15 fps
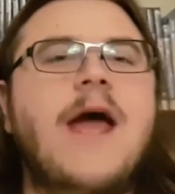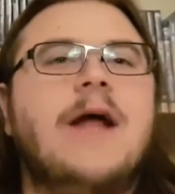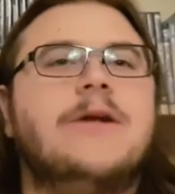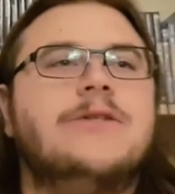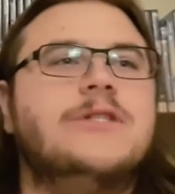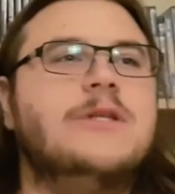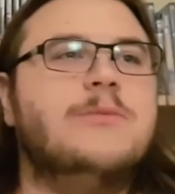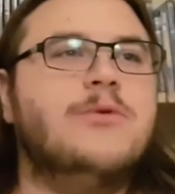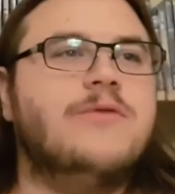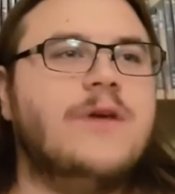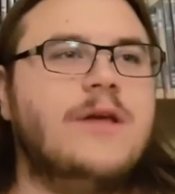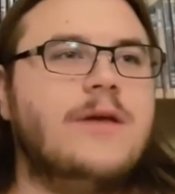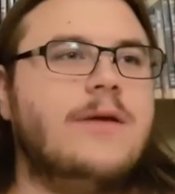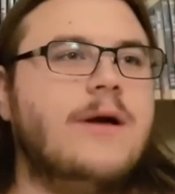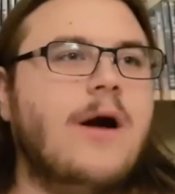The other
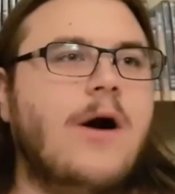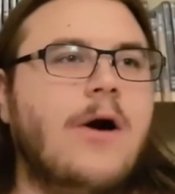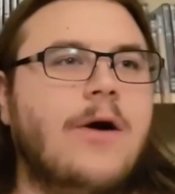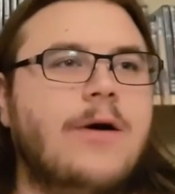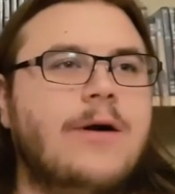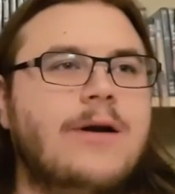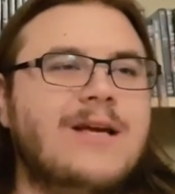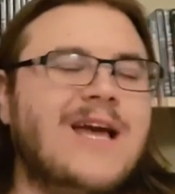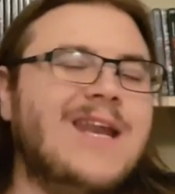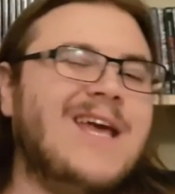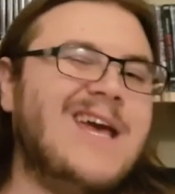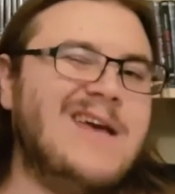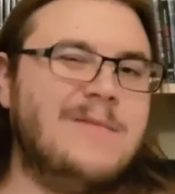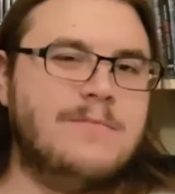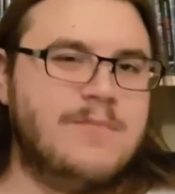actors in the movie
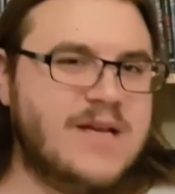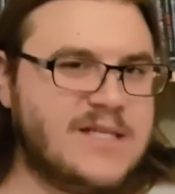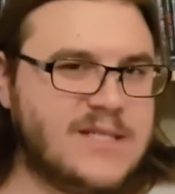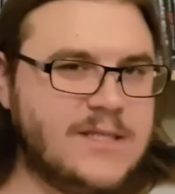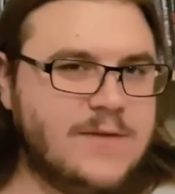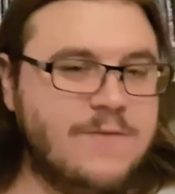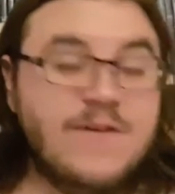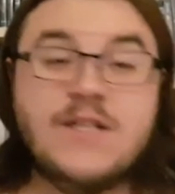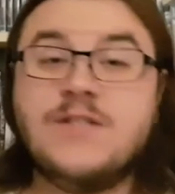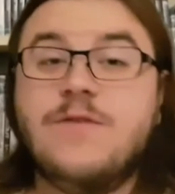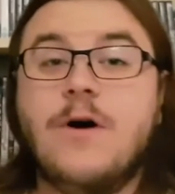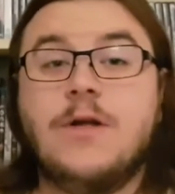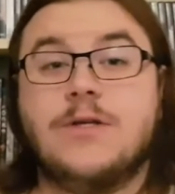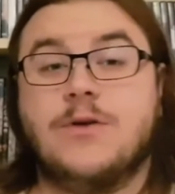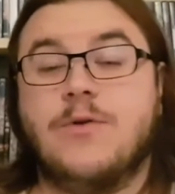are kind of hit and
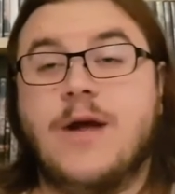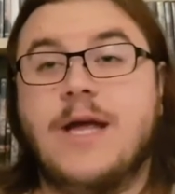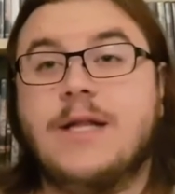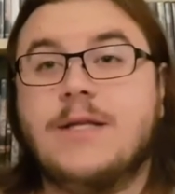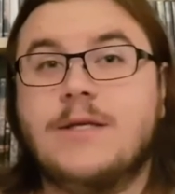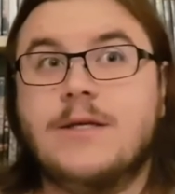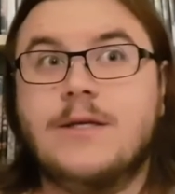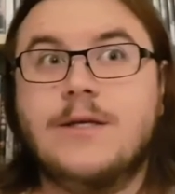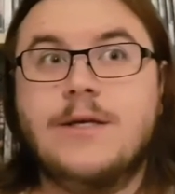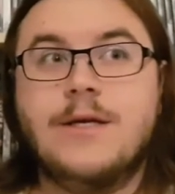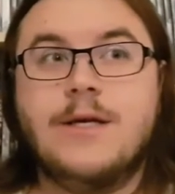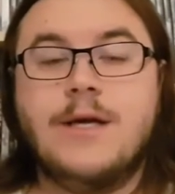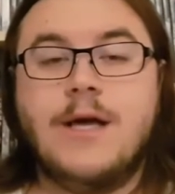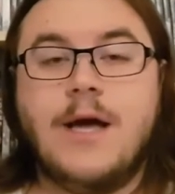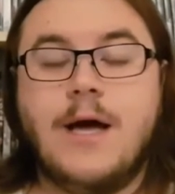miss. Vince Vaughn is
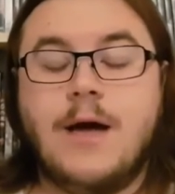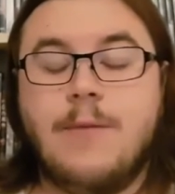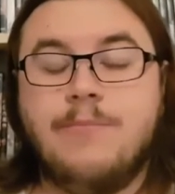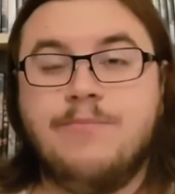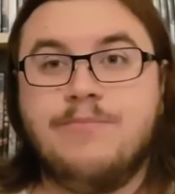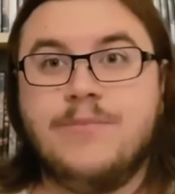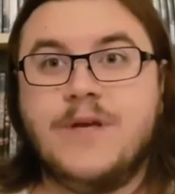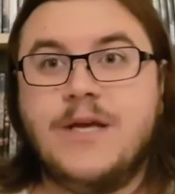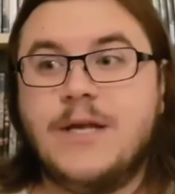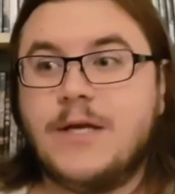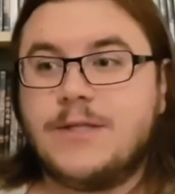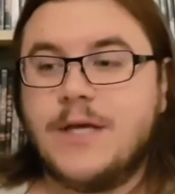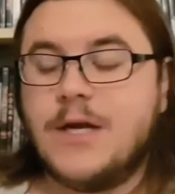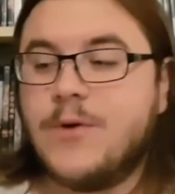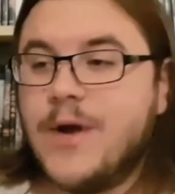great.
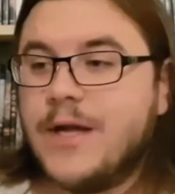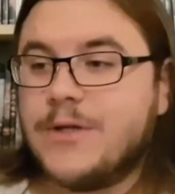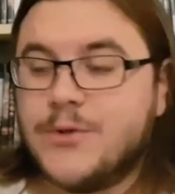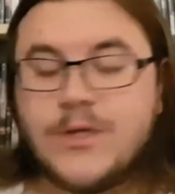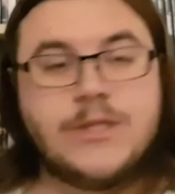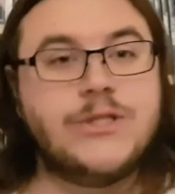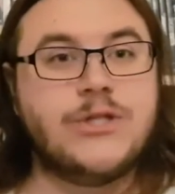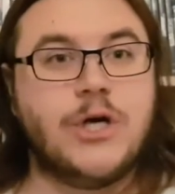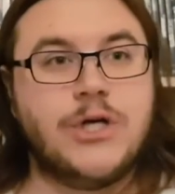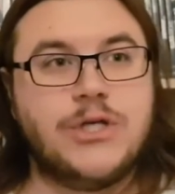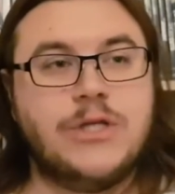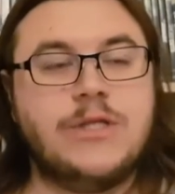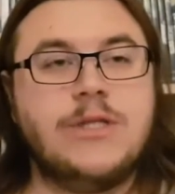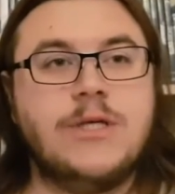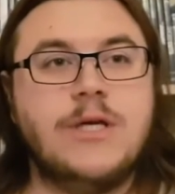Um, he does a great
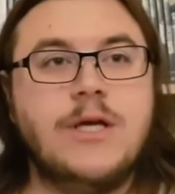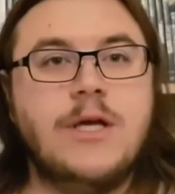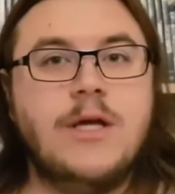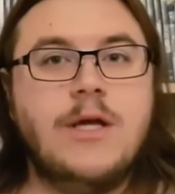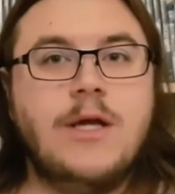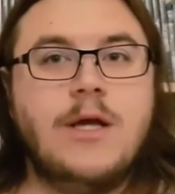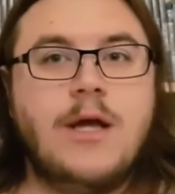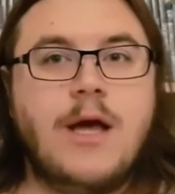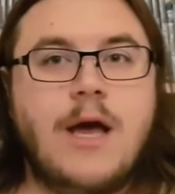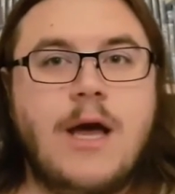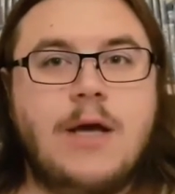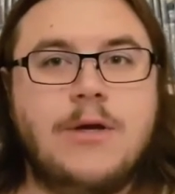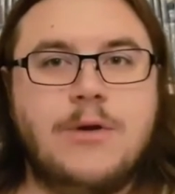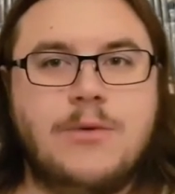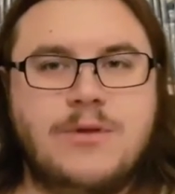drill sergeant.
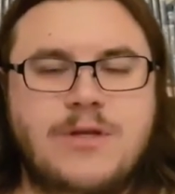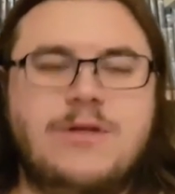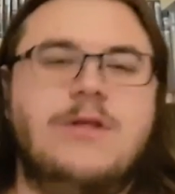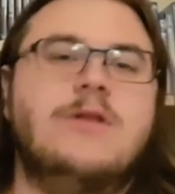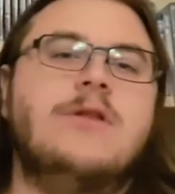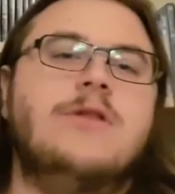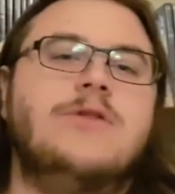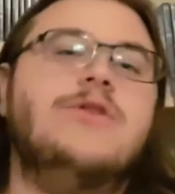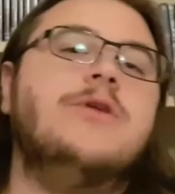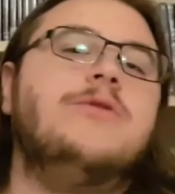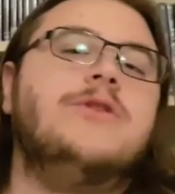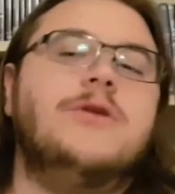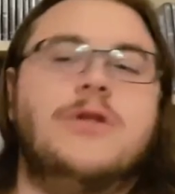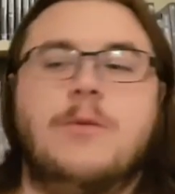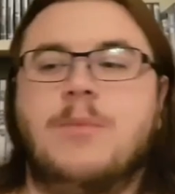Uh, you know the
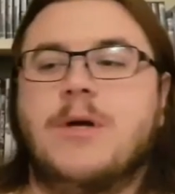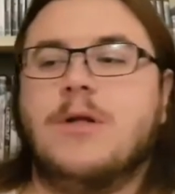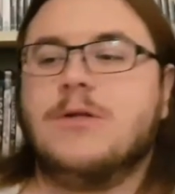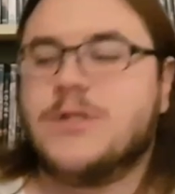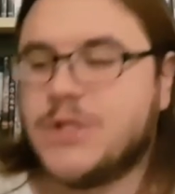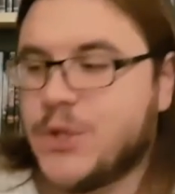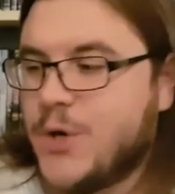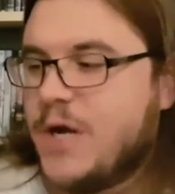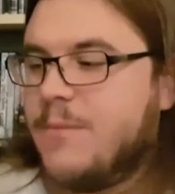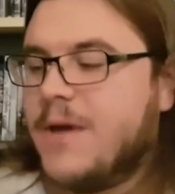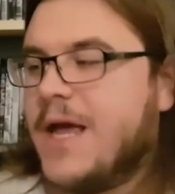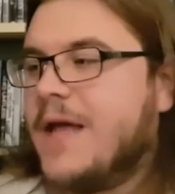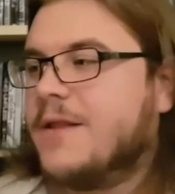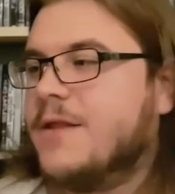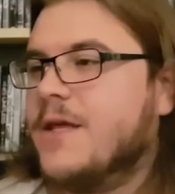the, the the, typical
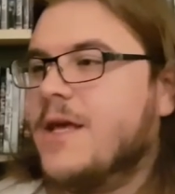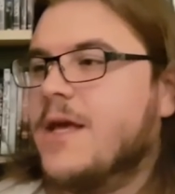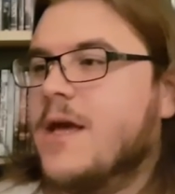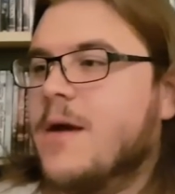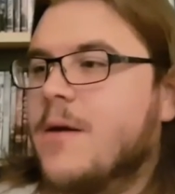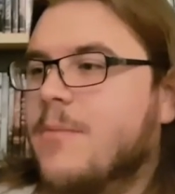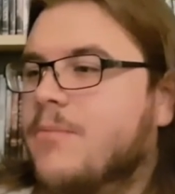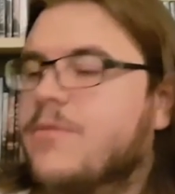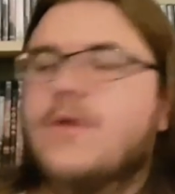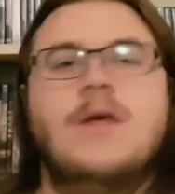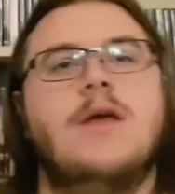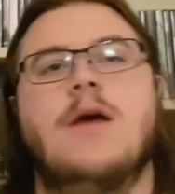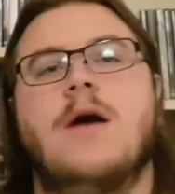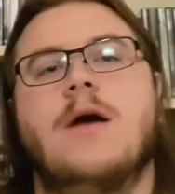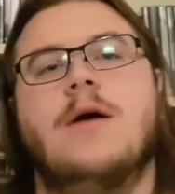screaming at the
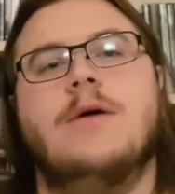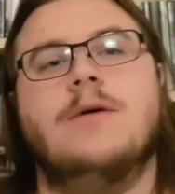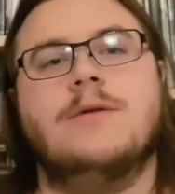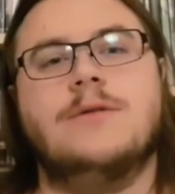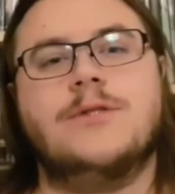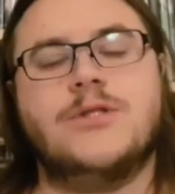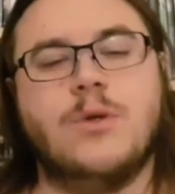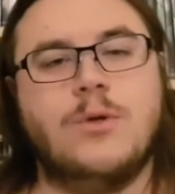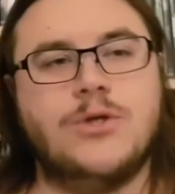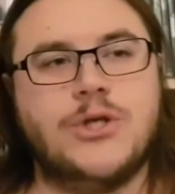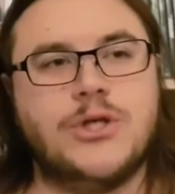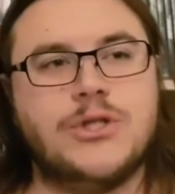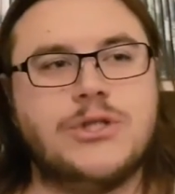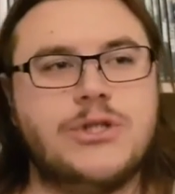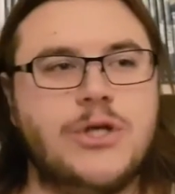uh, the uh,
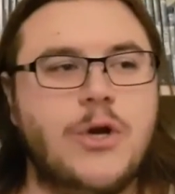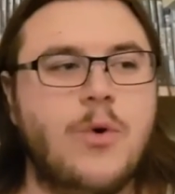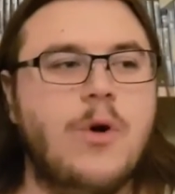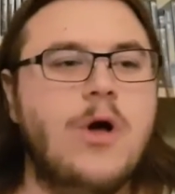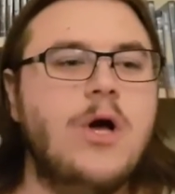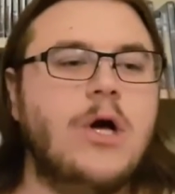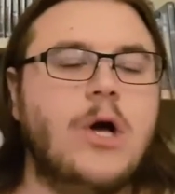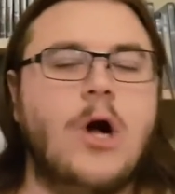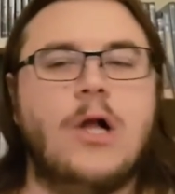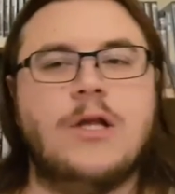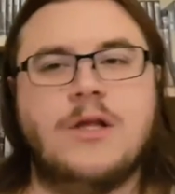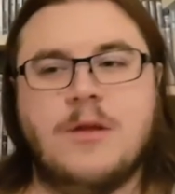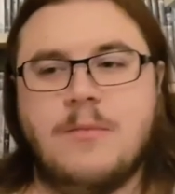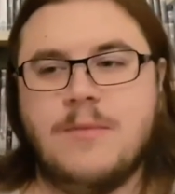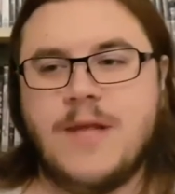soldiers. You know,
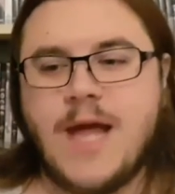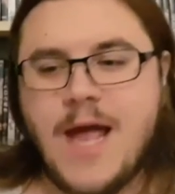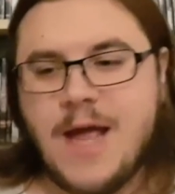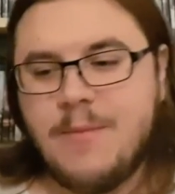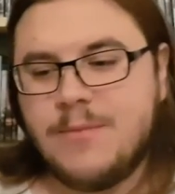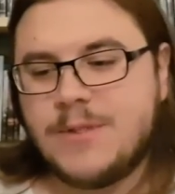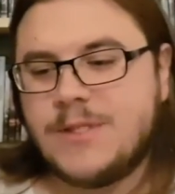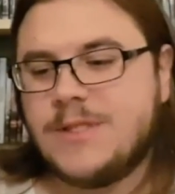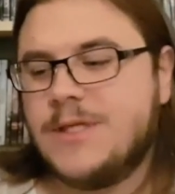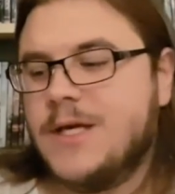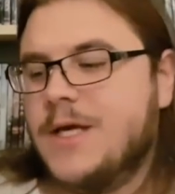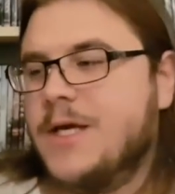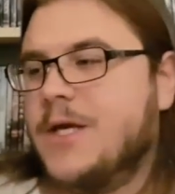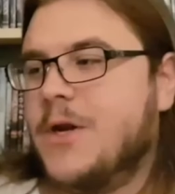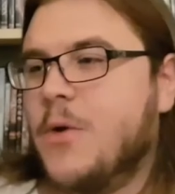calling them
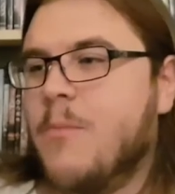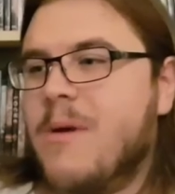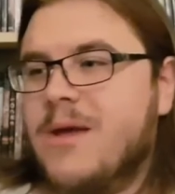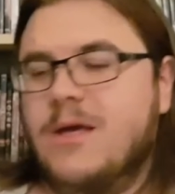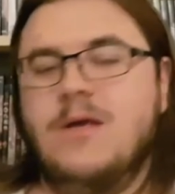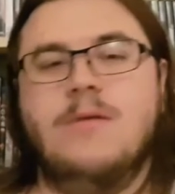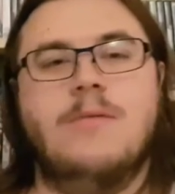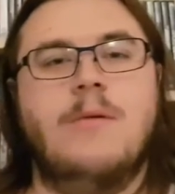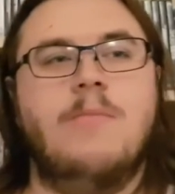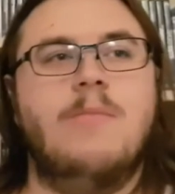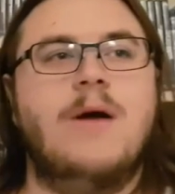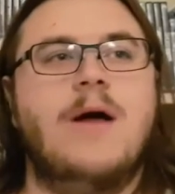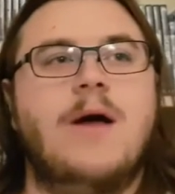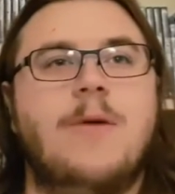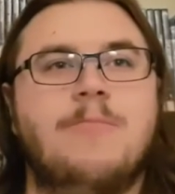names. You know,
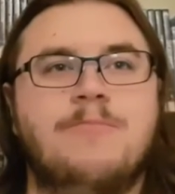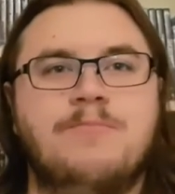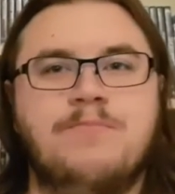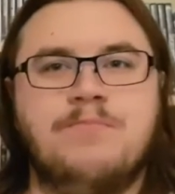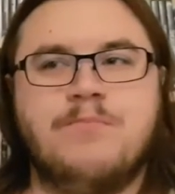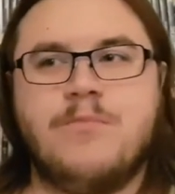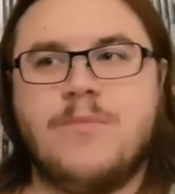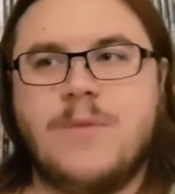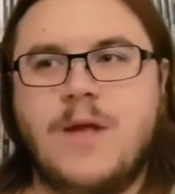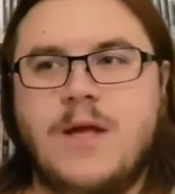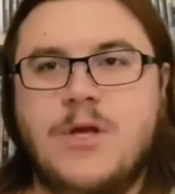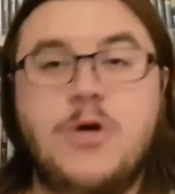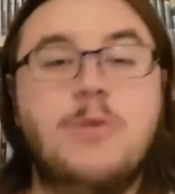making them um,